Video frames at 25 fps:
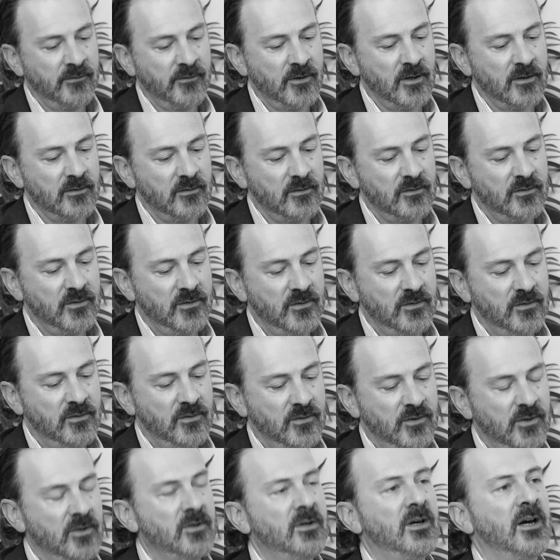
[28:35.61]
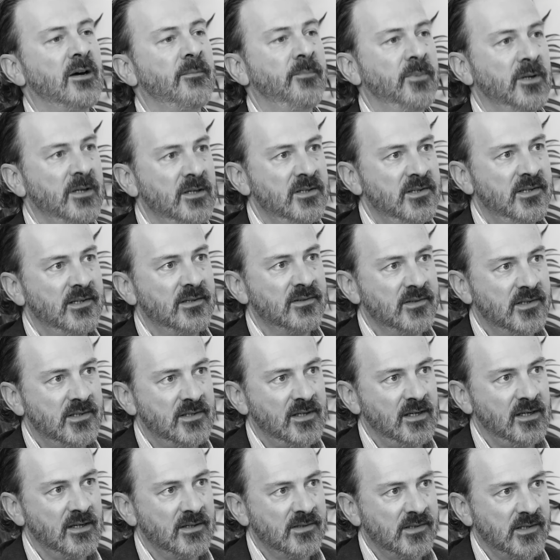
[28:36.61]
we've got two companies in
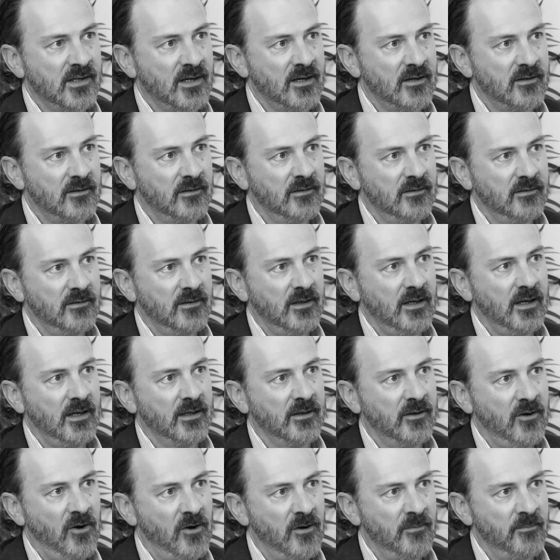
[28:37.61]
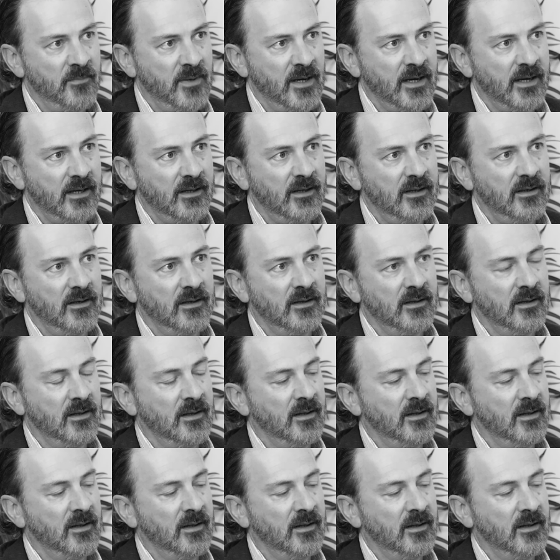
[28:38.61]
CSL and CommBank